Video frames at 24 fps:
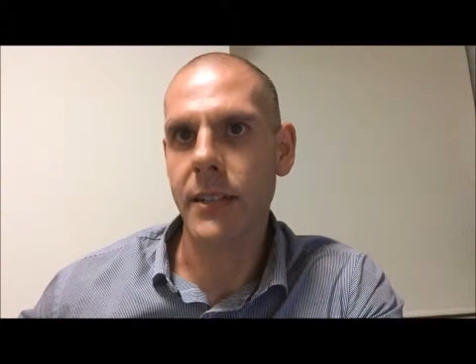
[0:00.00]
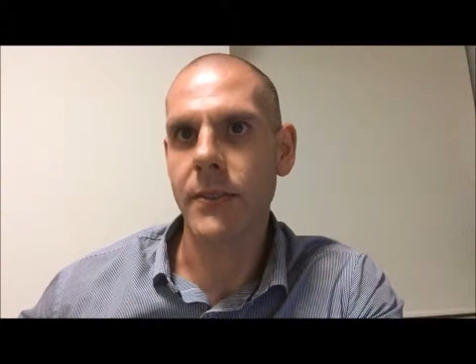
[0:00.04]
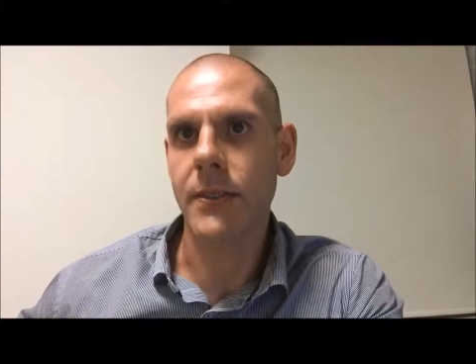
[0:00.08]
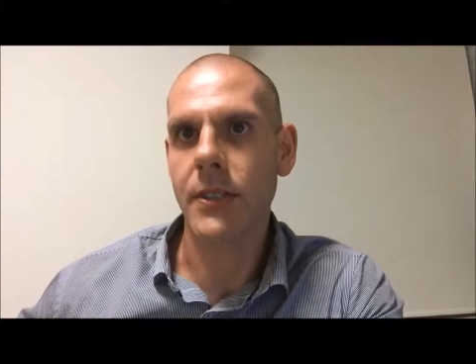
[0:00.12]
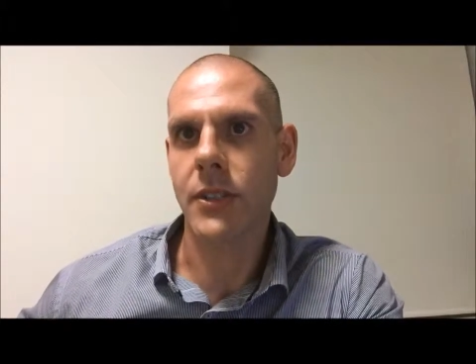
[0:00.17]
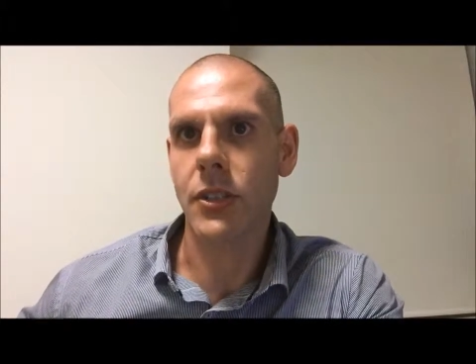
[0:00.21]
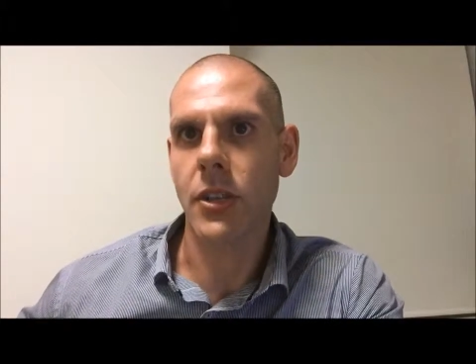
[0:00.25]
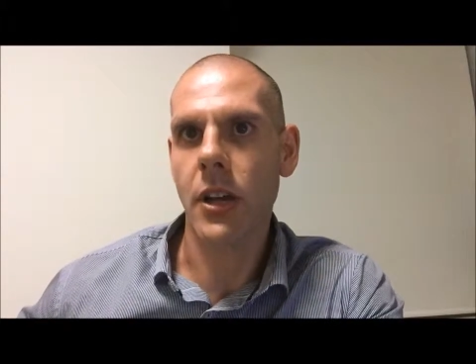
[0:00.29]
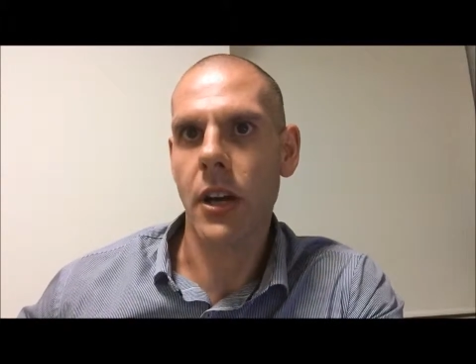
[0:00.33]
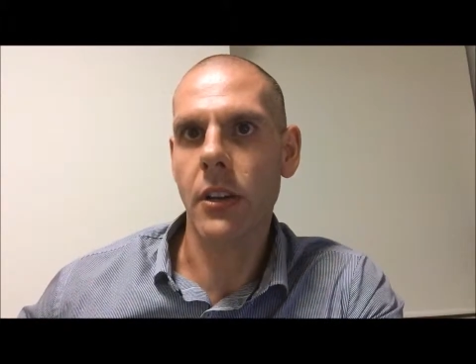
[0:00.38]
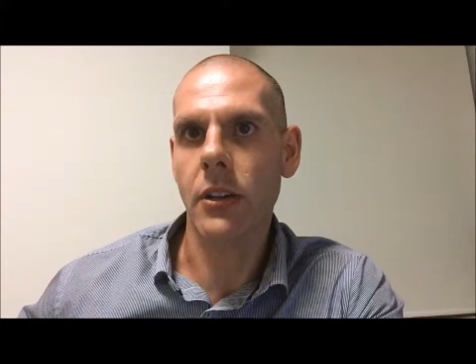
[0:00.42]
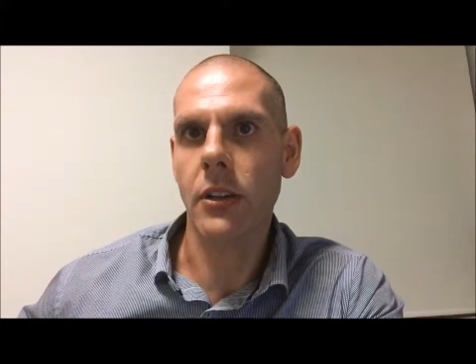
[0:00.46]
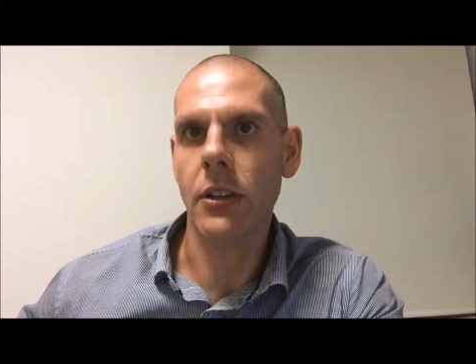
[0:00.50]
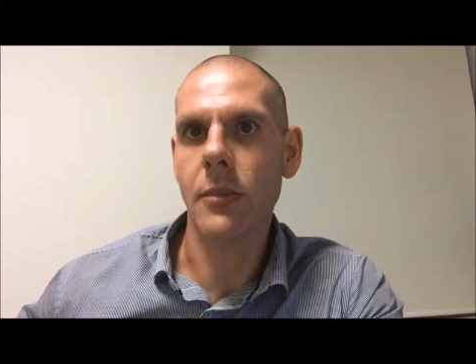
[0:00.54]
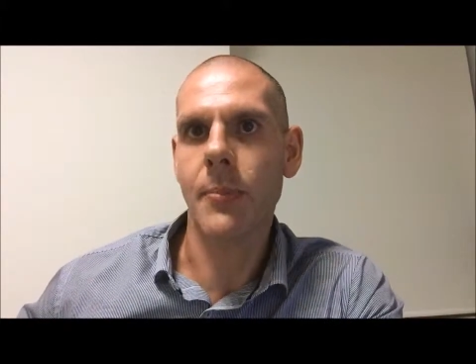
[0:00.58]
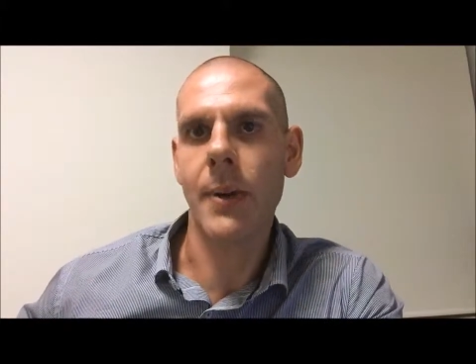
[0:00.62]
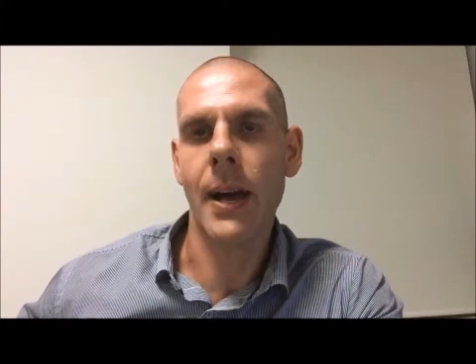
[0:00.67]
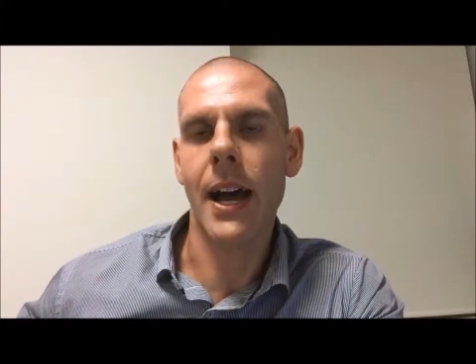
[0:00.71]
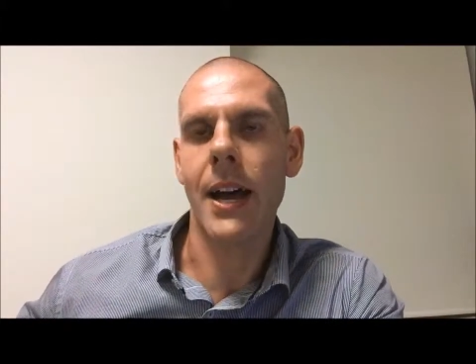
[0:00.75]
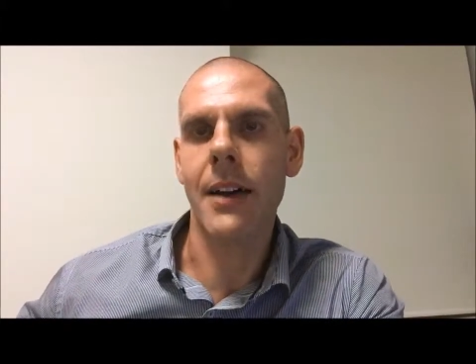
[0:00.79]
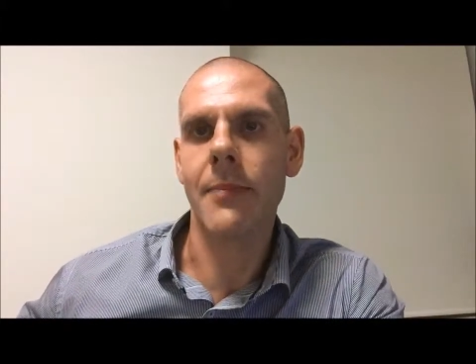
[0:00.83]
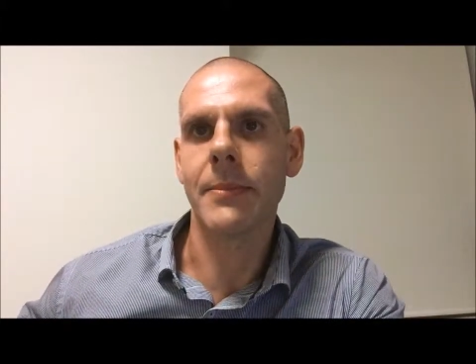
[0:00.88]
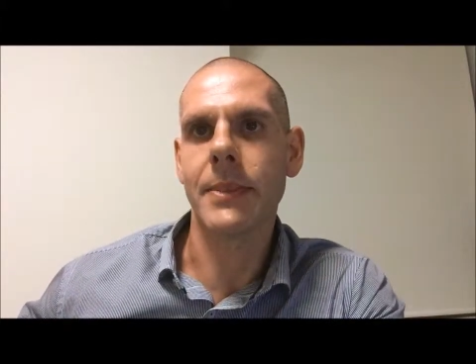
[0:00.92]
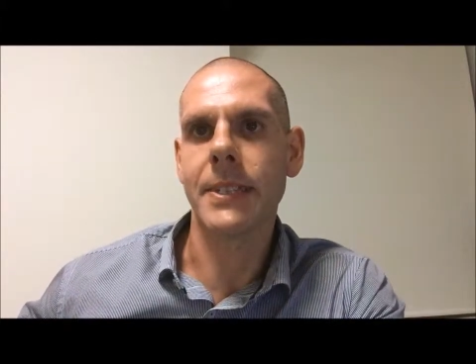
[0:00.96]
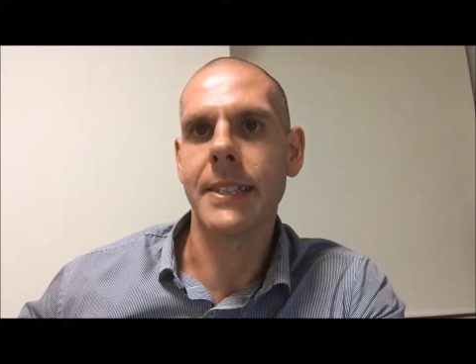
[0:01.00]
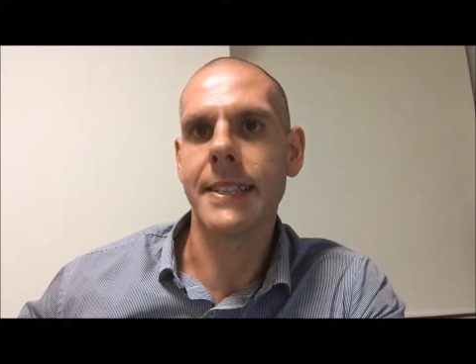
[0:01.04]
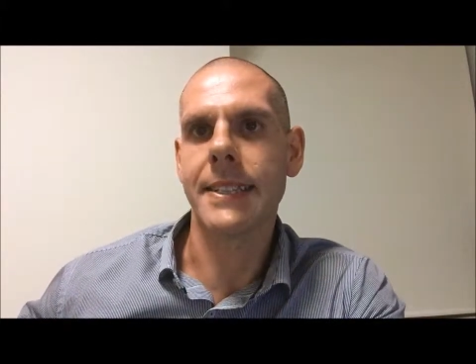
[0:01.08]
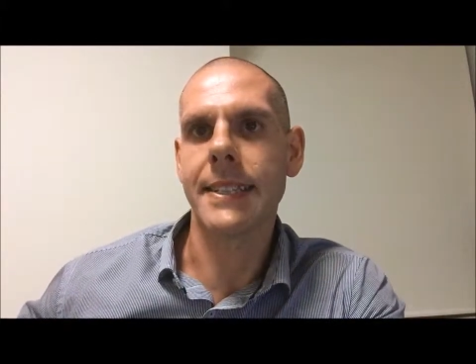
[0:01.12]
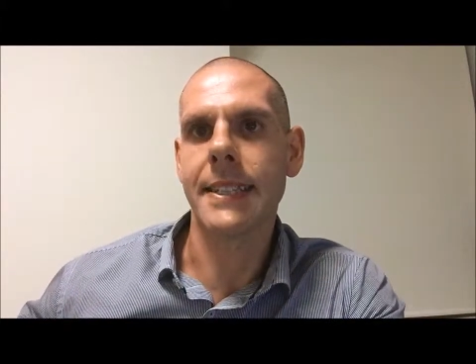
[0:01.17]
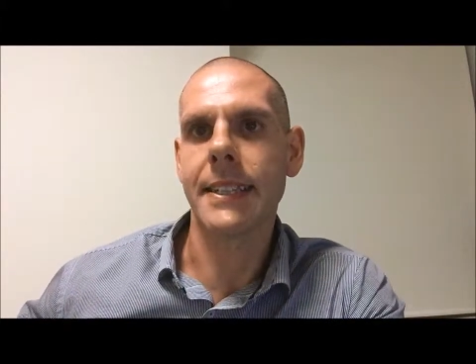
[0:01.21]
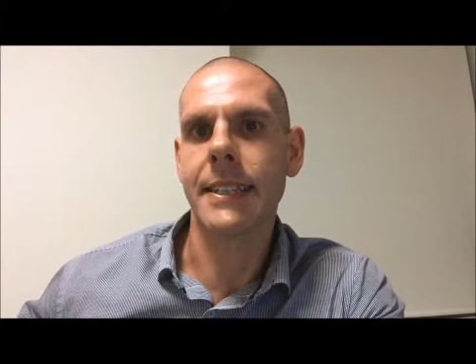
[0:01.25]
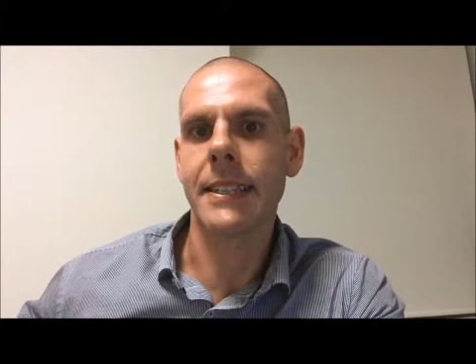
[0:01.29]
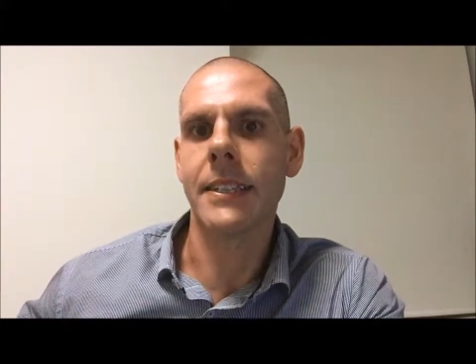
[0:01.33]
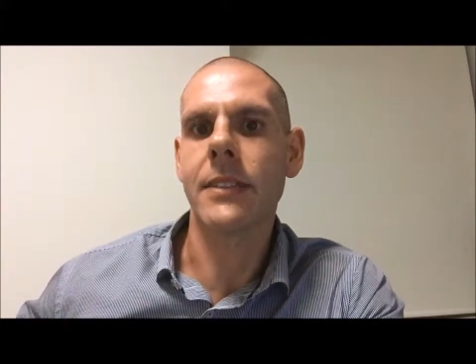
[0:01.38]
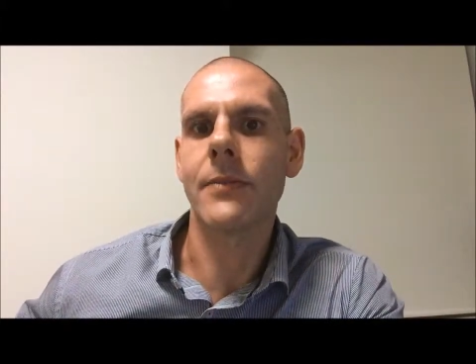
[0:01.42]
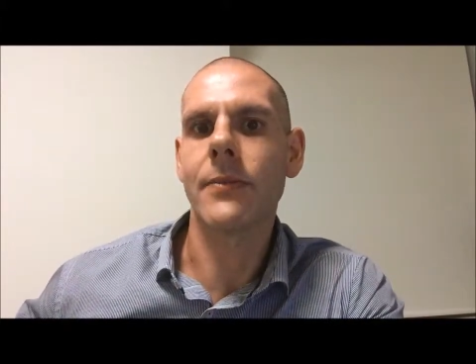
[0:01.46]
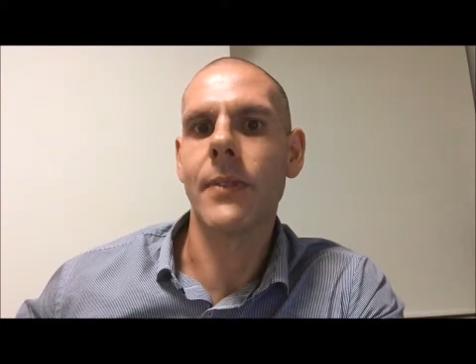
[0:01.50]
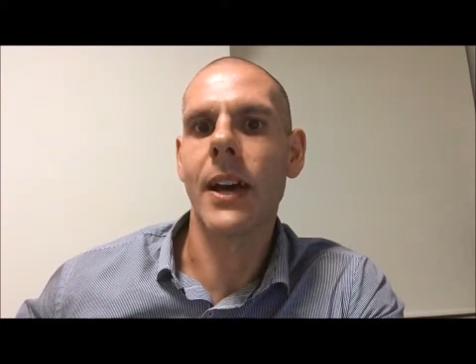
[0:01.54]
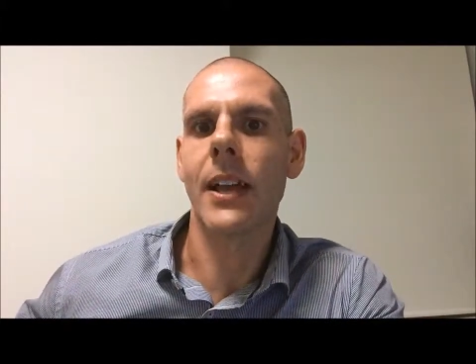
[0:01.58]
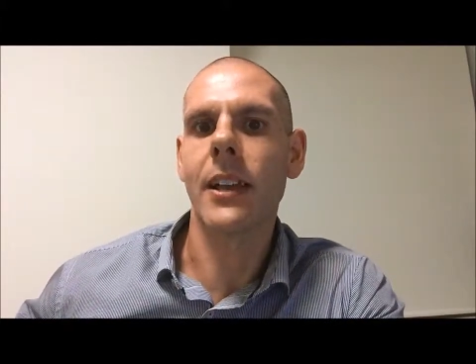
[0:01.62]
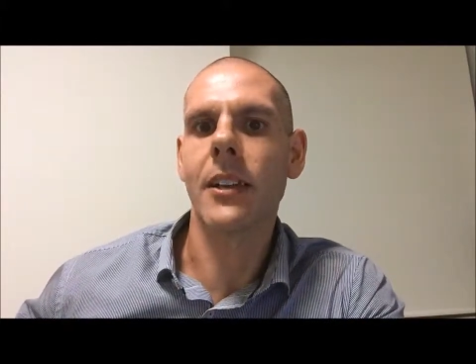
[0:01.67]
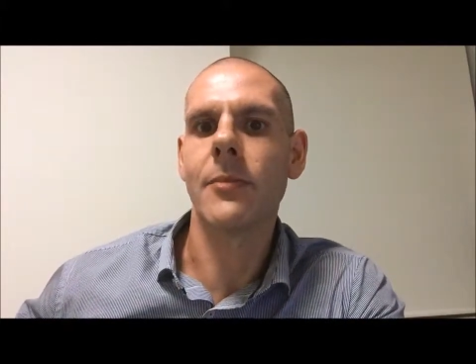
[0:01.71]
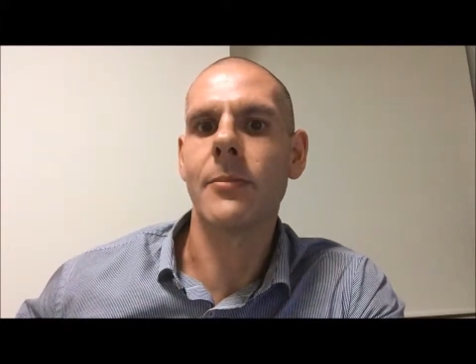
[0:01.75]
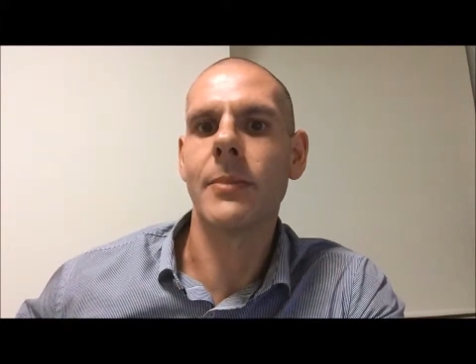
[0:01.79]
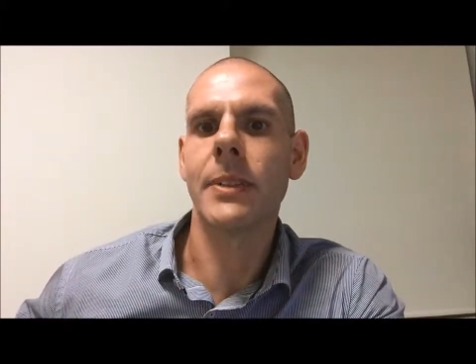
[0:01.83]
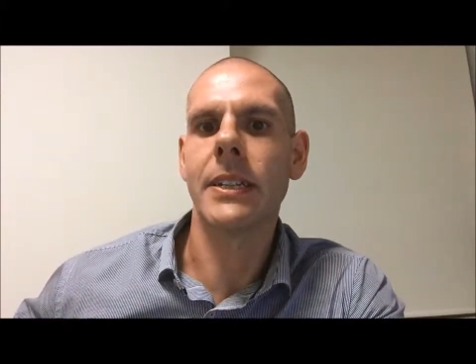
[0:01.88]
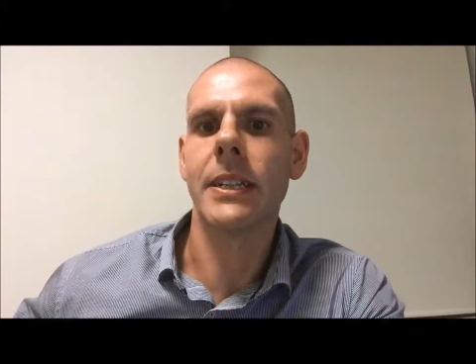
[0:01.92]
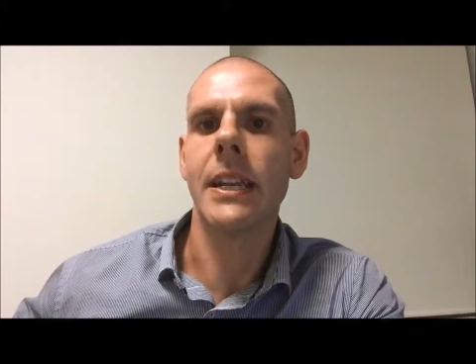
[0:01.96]
of the total apartments in the
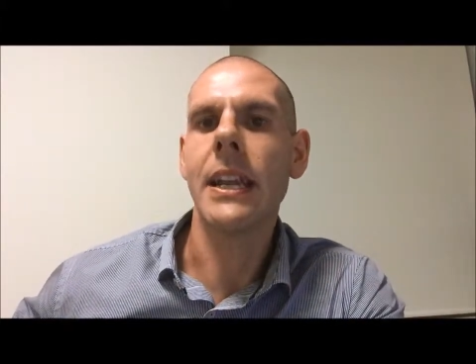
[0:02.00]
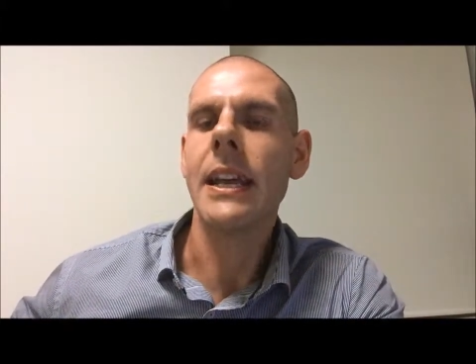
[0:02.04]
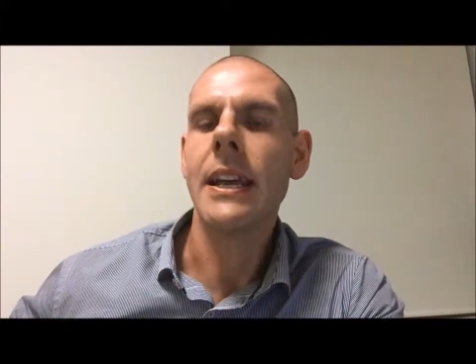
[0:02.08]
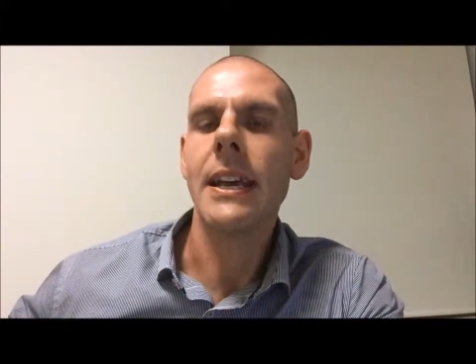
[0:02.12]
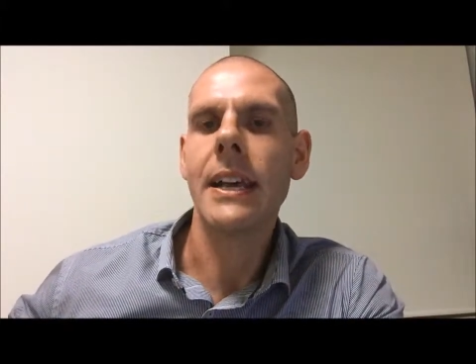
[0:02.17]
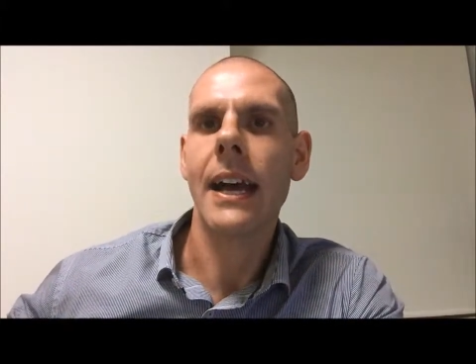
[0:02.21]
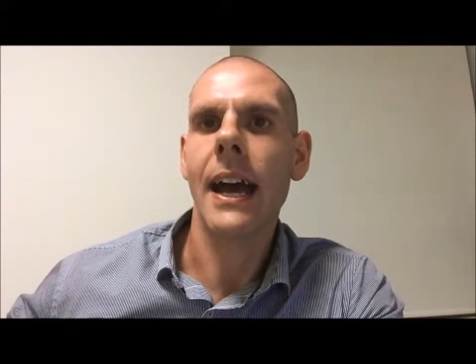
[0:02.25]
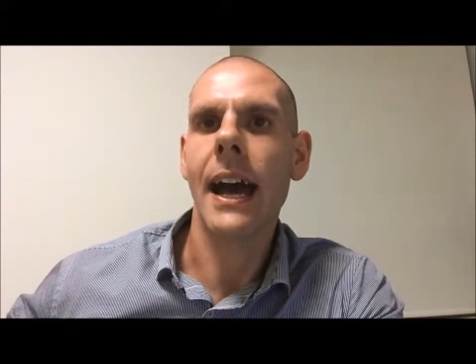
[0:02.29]
development,